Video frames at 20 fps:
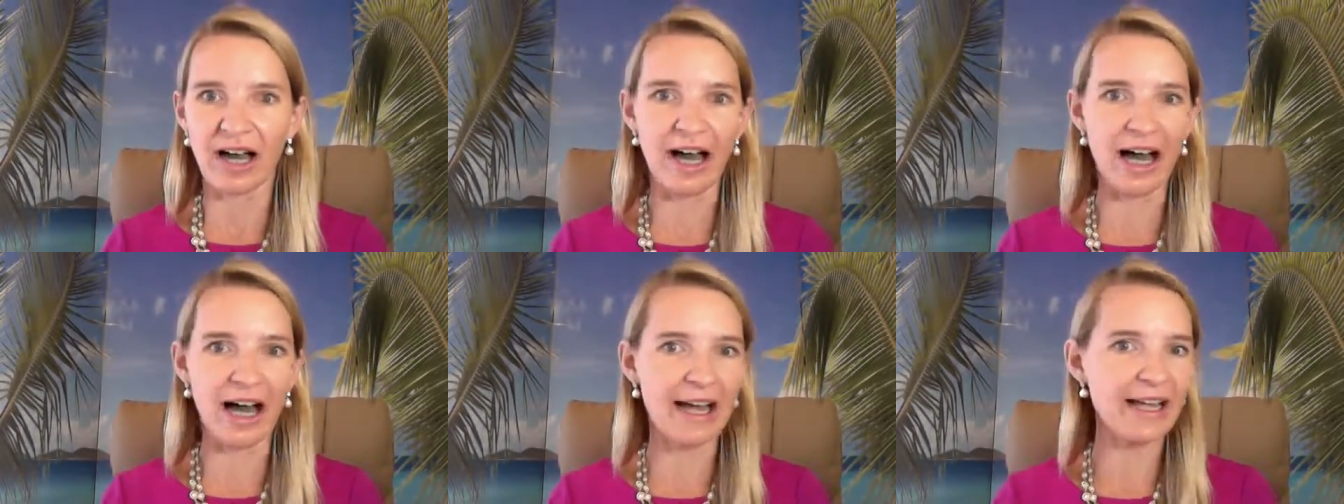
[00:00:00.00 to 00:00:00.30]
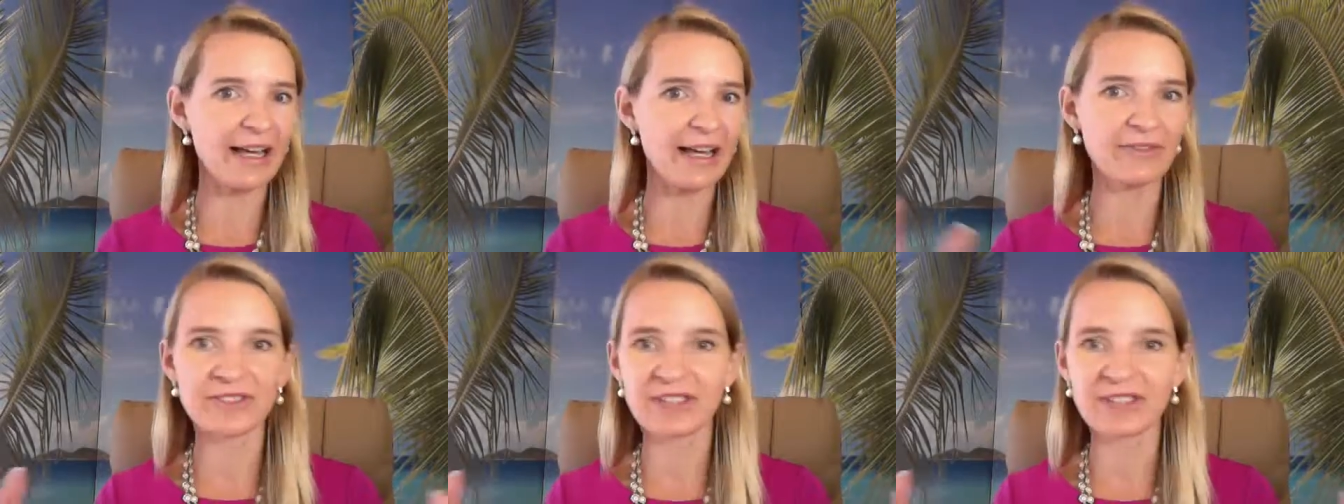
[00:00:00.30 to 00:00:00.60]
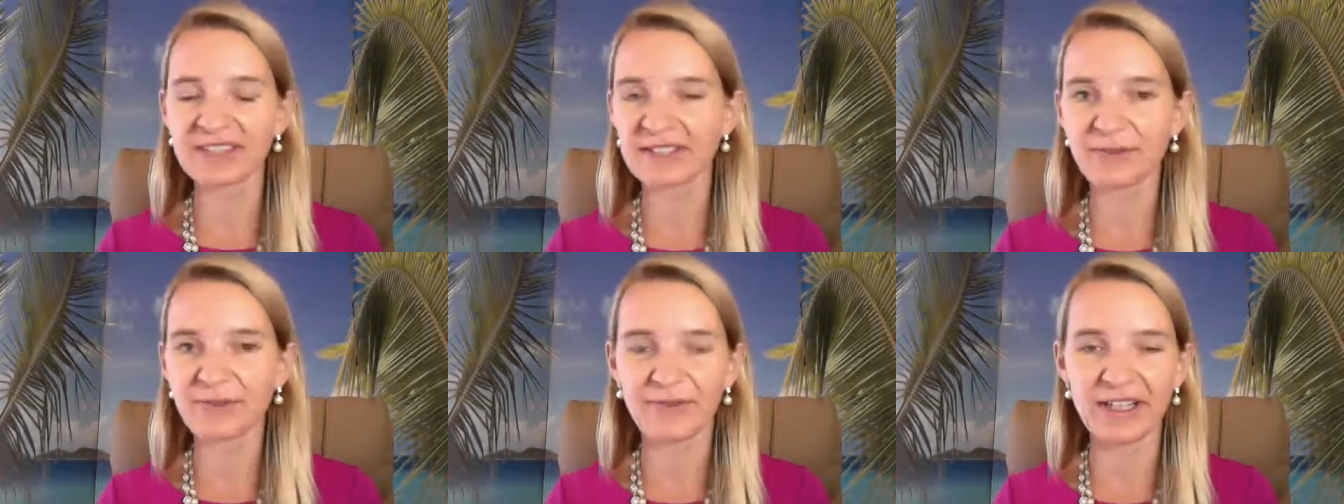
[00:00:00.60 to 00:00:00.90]
I have
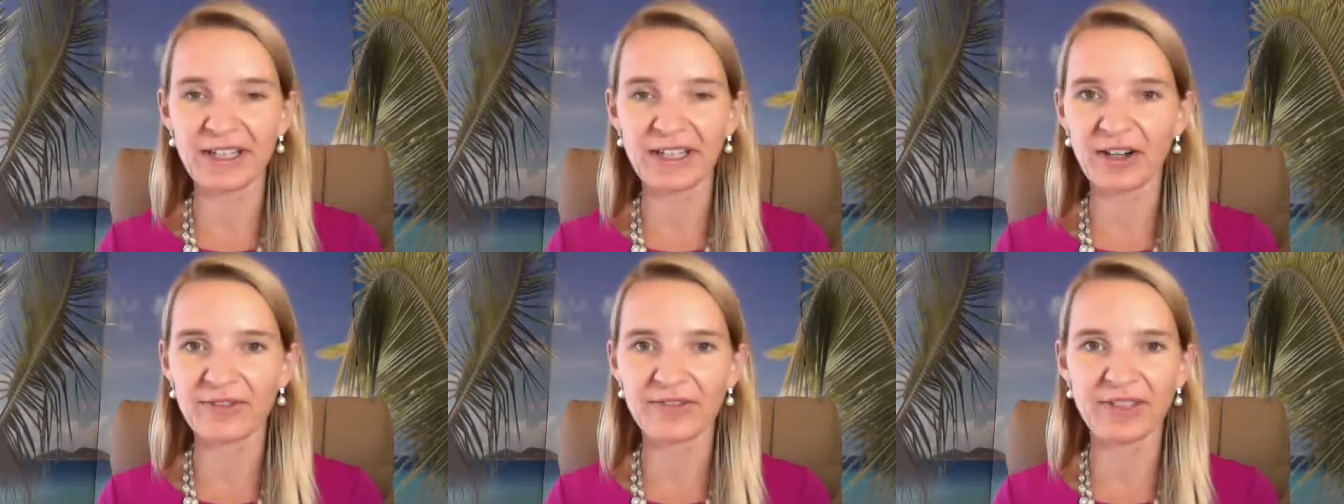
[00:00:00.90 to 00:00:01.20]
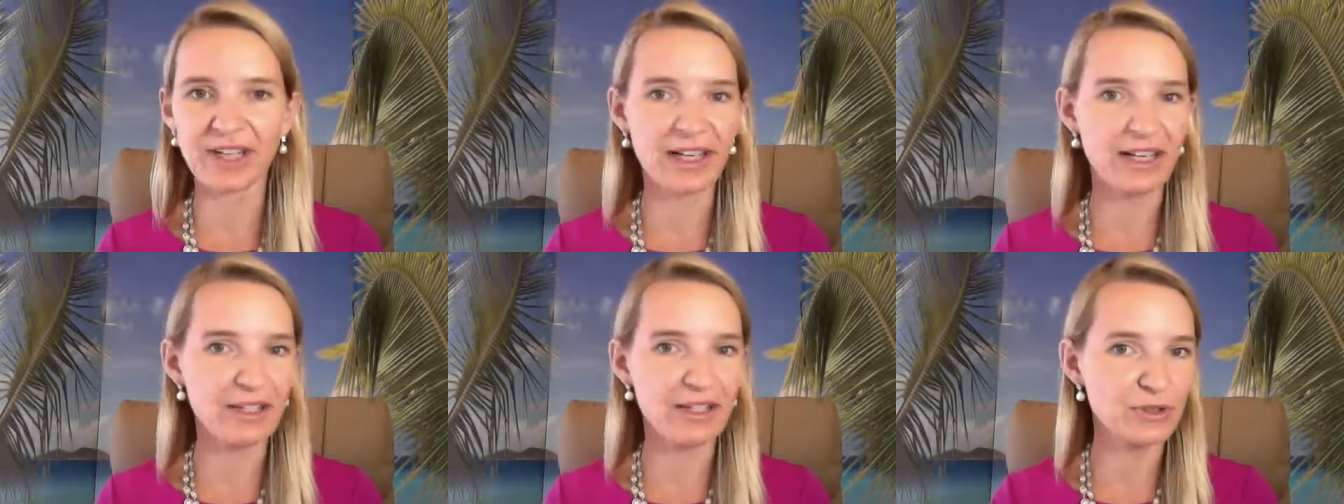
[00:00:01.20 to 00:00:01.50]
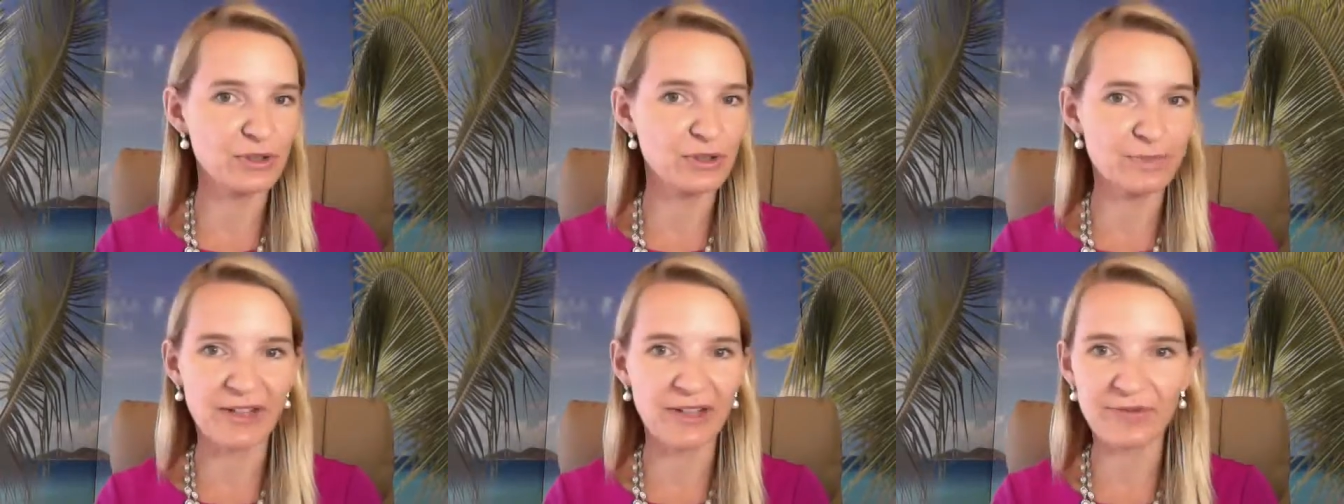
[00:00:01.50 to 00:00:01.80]
this fear of that I
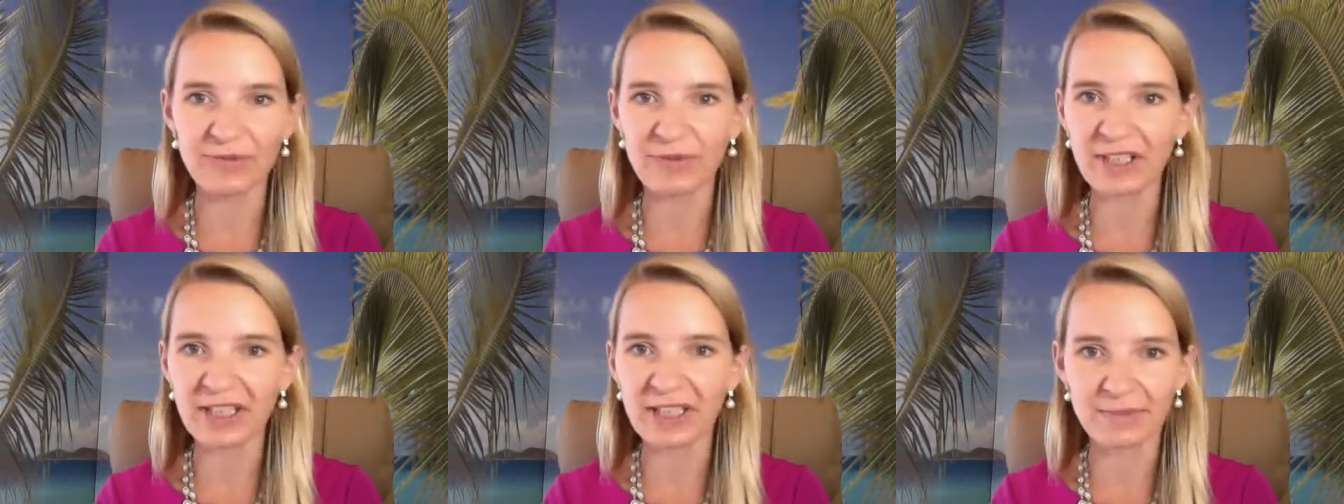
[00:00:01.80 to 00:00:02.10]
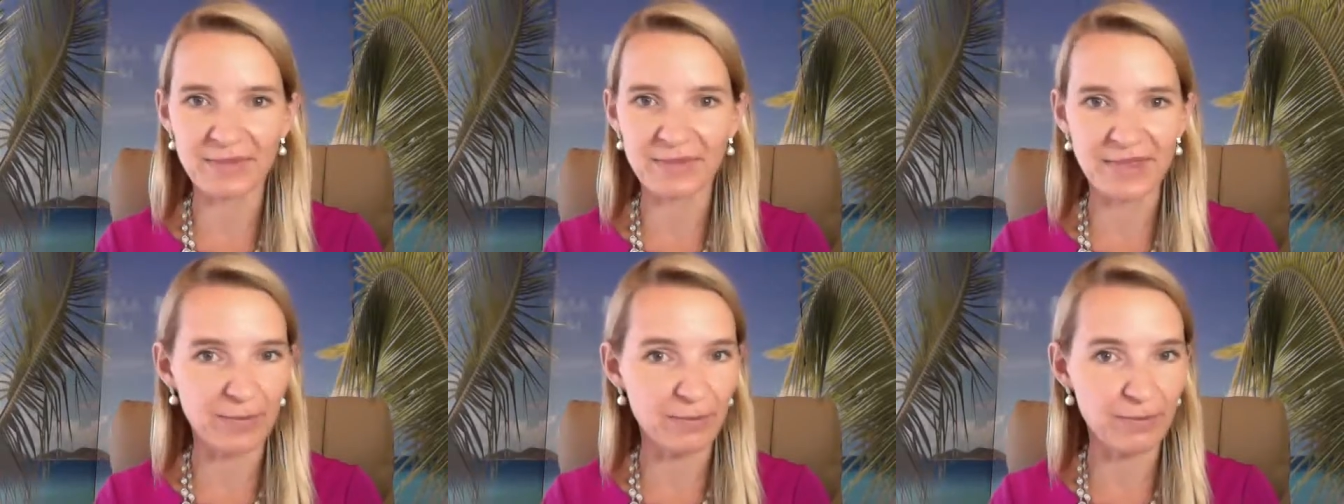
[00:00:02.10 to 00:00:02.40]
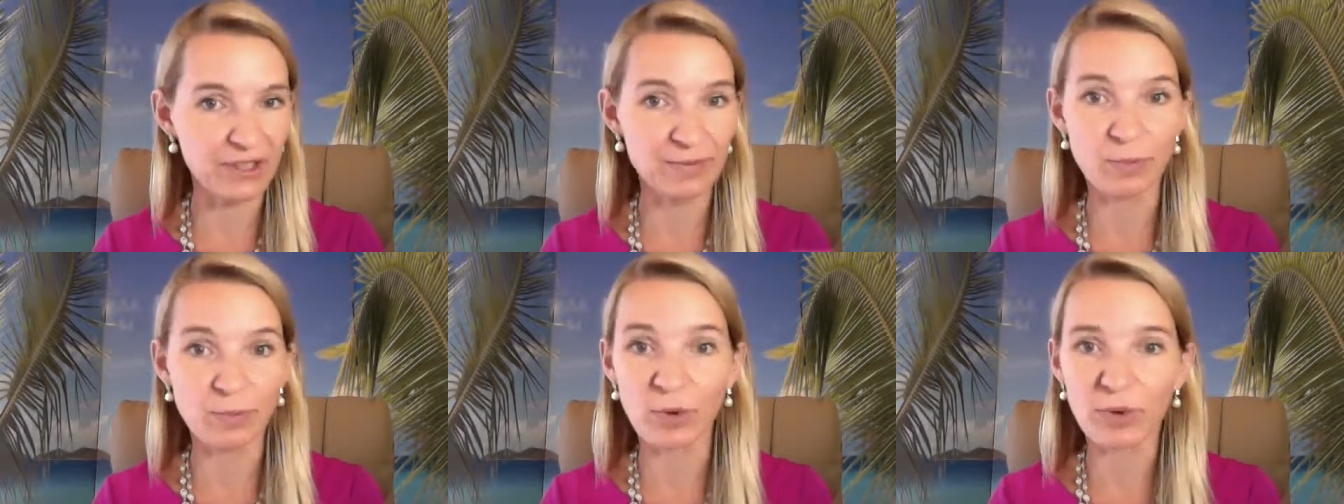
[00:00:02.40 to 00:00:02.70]
lose my freedom. That
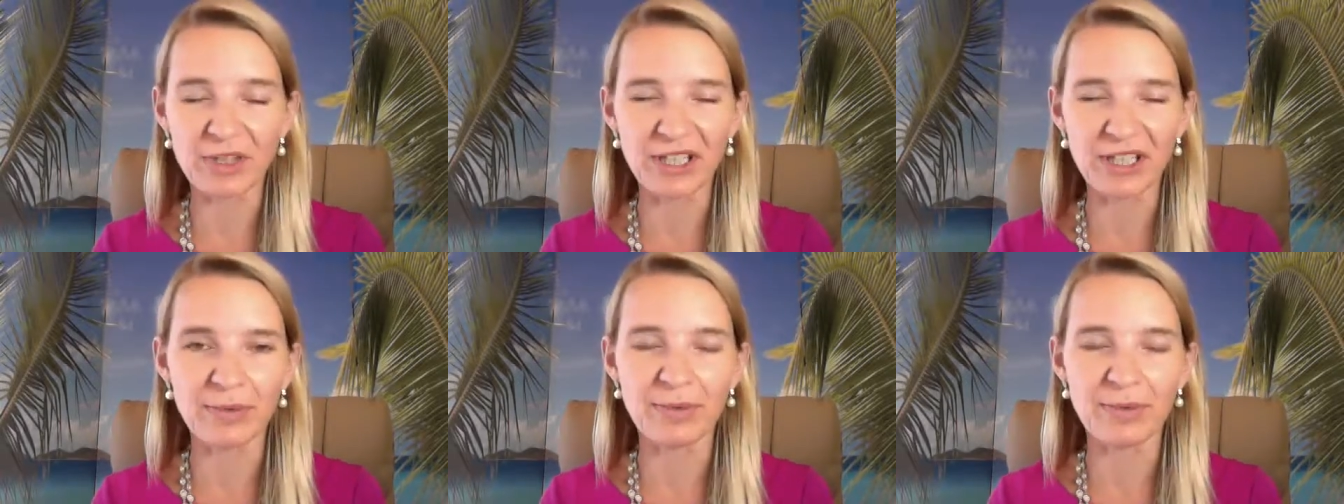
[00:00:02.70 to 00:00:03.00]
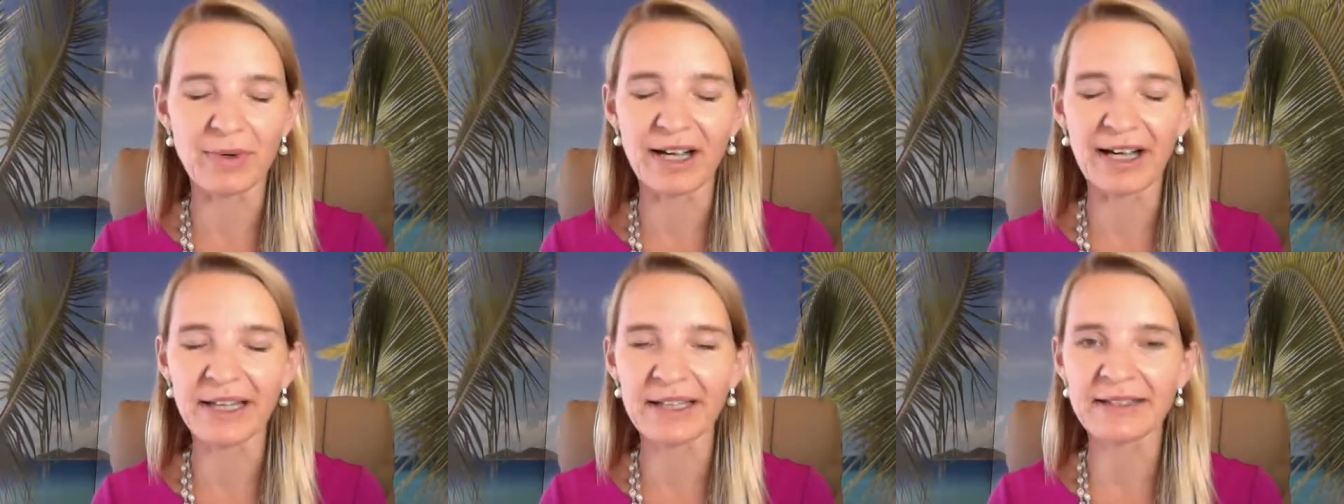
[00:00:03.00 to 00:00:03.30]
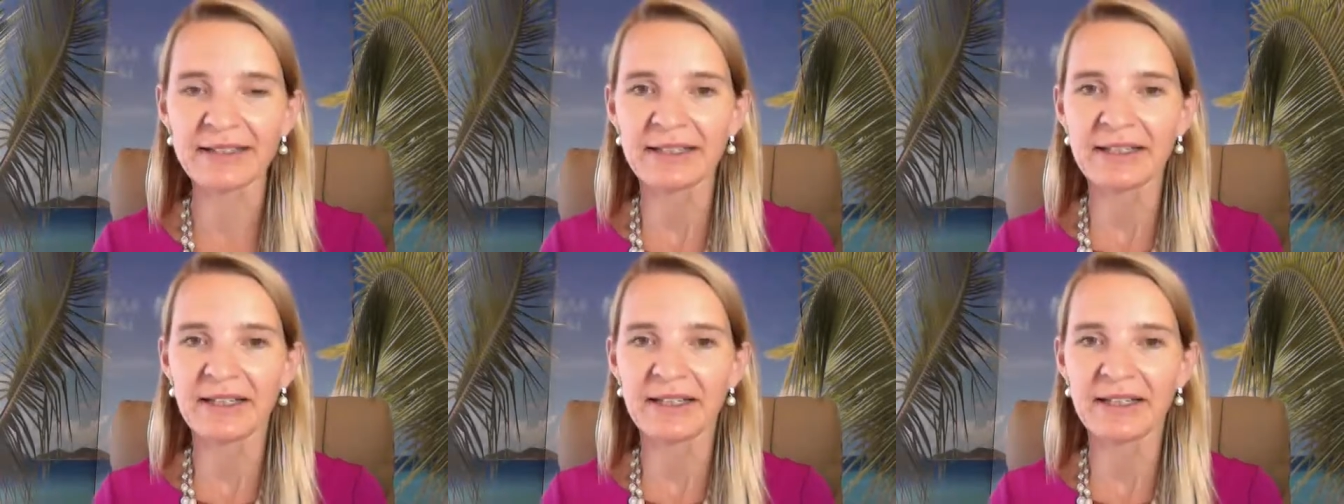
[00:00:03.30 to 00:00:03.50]
was Brody, right?